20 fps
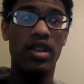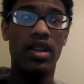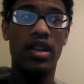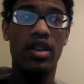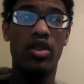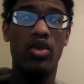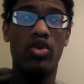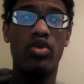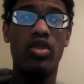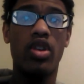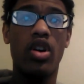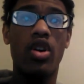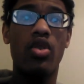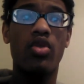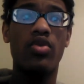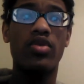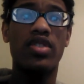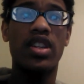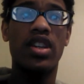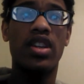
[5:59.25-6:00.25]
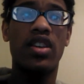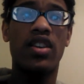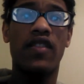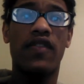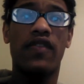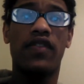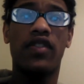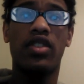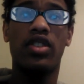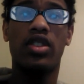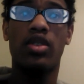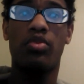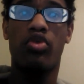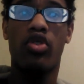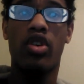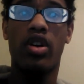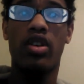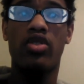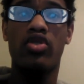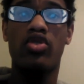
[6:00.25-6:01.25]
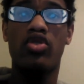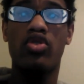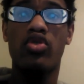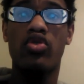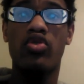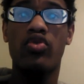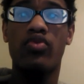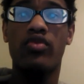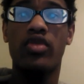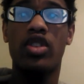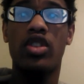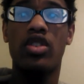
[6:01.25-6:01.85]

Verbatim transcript: And who knows if the Predator